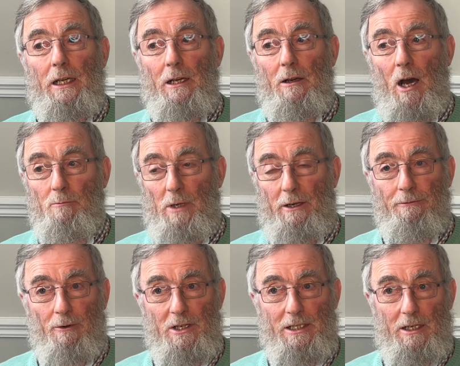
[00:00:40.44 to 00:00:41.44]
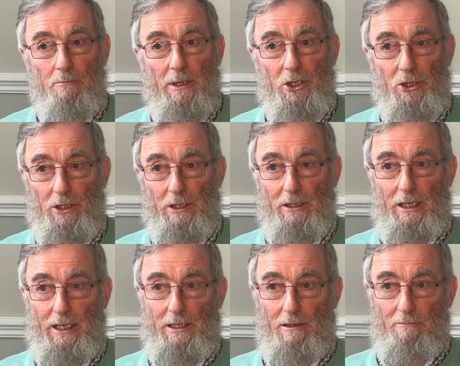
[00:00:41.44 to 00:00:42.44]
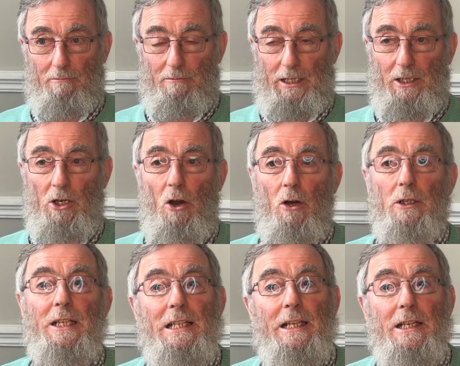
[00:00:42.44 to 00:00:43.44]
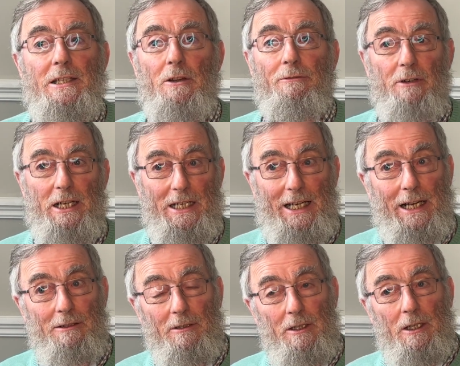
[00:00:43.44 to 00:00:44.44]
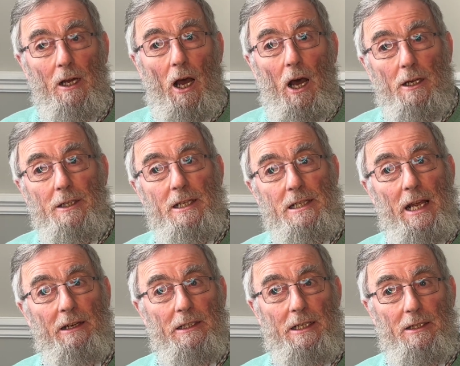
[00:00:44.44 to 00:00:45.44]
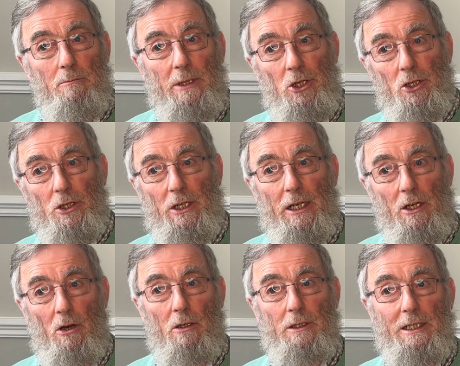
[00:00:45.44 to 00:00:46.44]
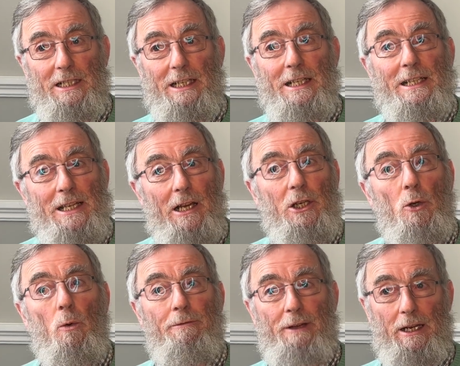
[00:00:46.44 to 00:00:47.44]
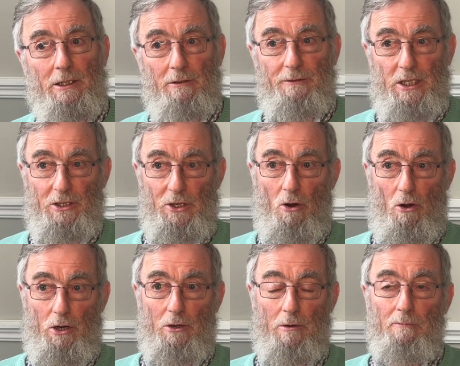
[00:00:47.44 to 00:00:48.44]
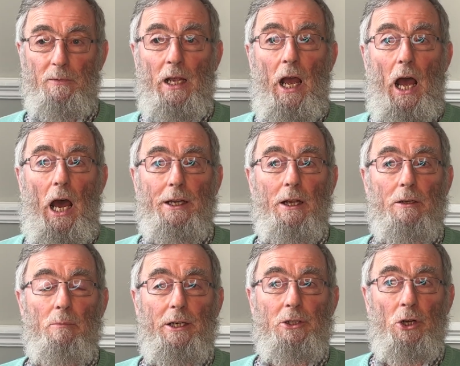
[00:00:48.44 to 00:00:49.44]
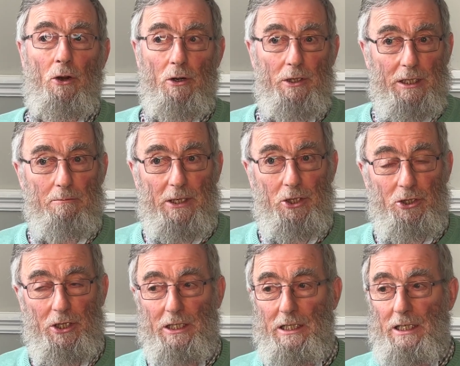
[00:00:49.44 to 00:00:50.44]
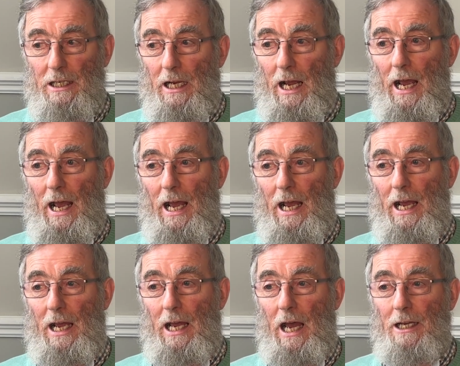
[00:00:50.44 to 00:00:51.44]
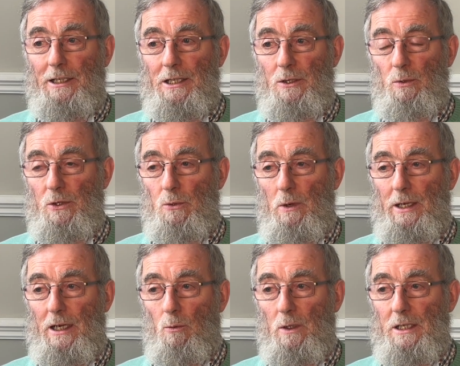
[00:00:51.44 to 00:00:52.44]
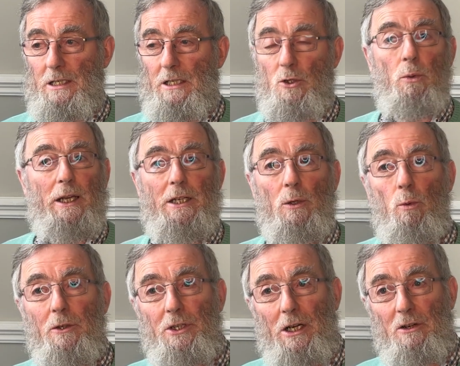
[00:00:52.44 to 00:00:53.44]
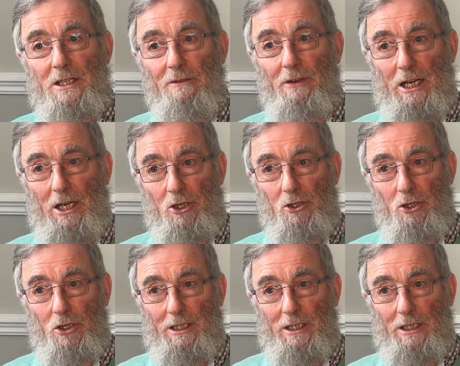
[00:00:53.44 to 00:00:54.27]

On my first admission, they called it schizophrenia. On the second admission, they called it psychoaffective disorder. And on my third admission, and this was when I was 21 years of age,